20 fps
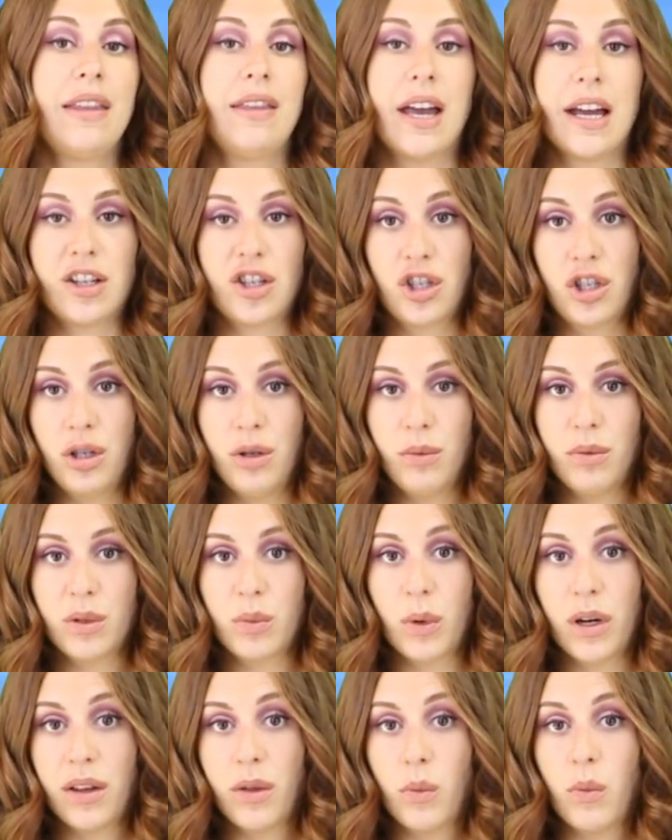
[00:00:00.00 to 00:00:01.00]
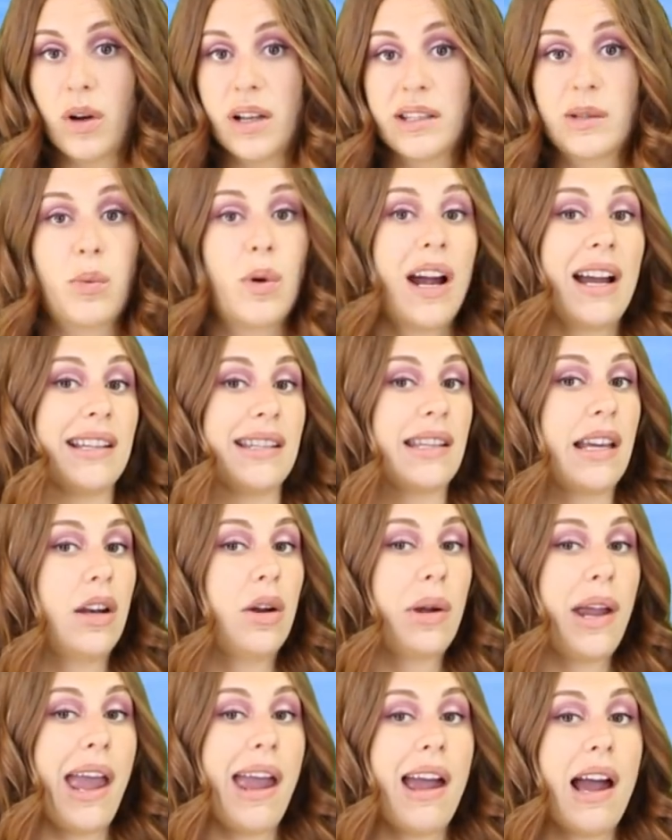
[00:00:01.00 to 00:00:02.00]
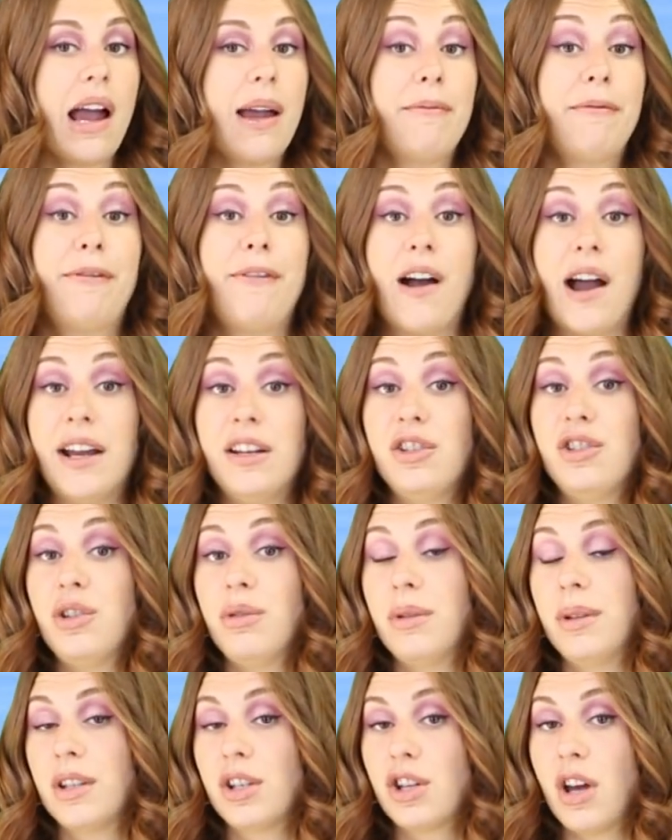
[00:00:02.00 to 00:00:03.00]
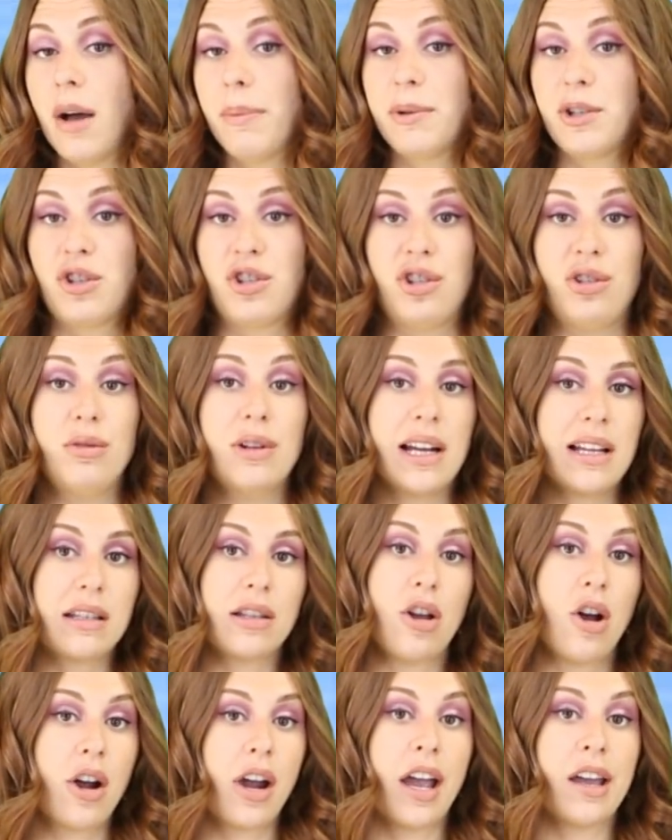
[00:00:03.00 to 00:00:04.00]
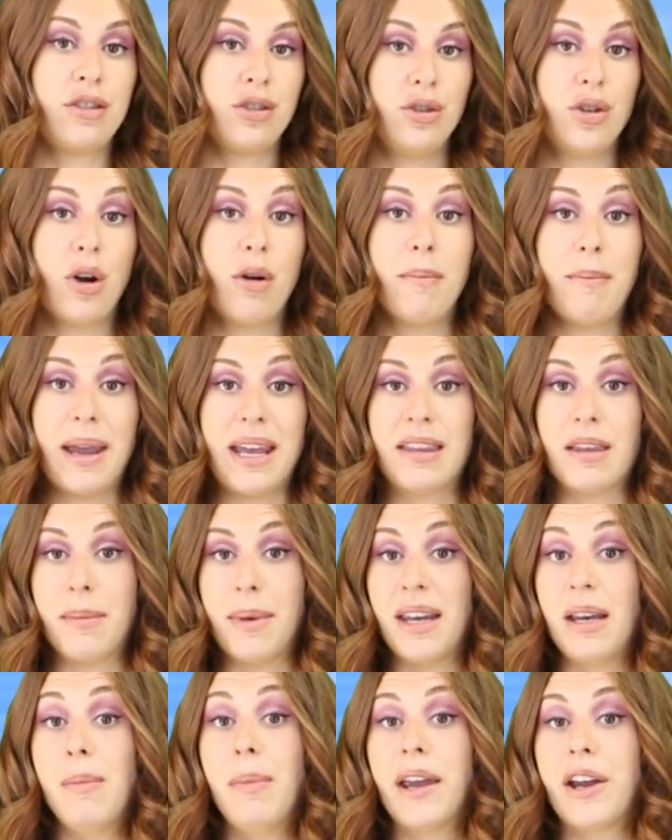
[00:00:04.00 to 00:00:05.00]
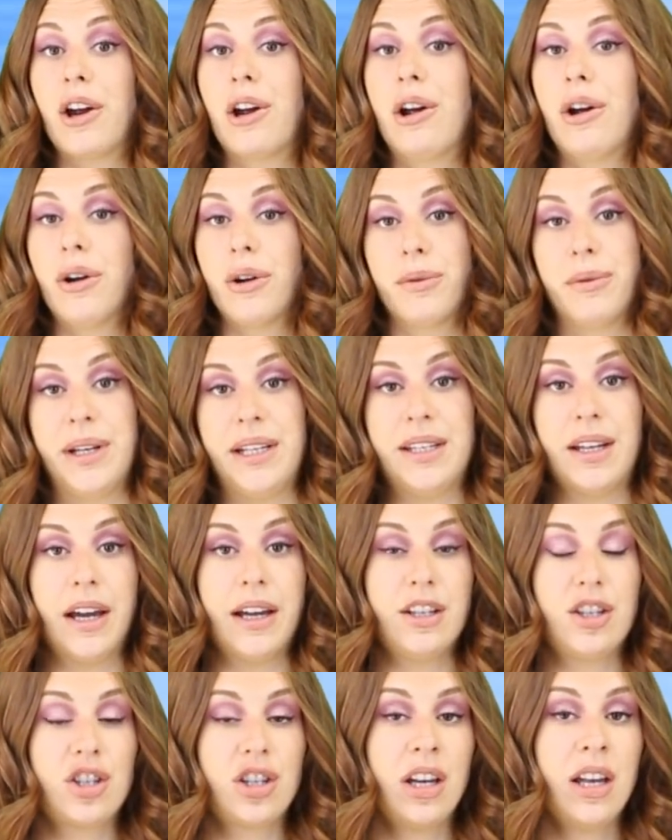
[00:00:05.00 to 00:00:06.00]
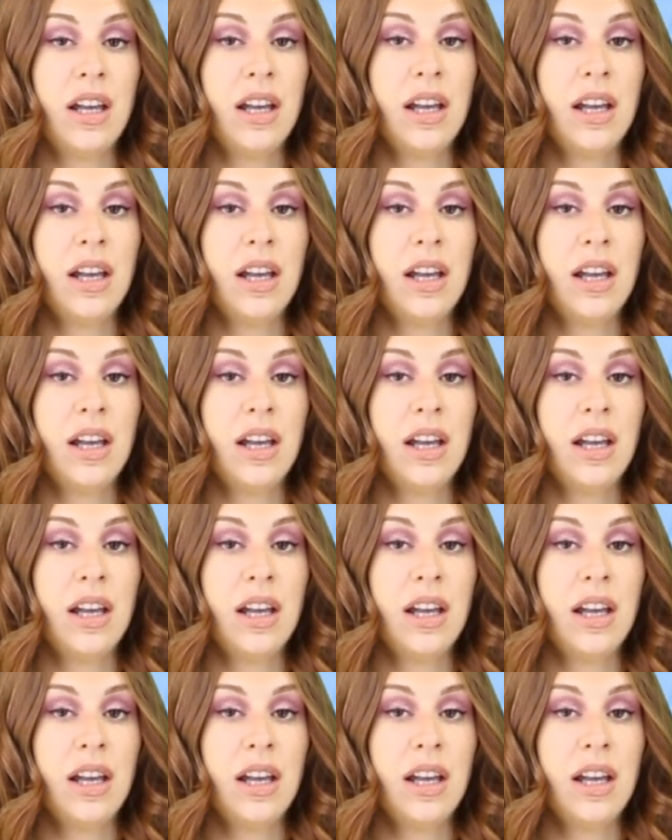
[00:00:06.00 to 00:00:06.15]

That shoot was one of the ones where I said, okay, I'm fine doing the topless shoot as long as you don't make them any bigger or retouch."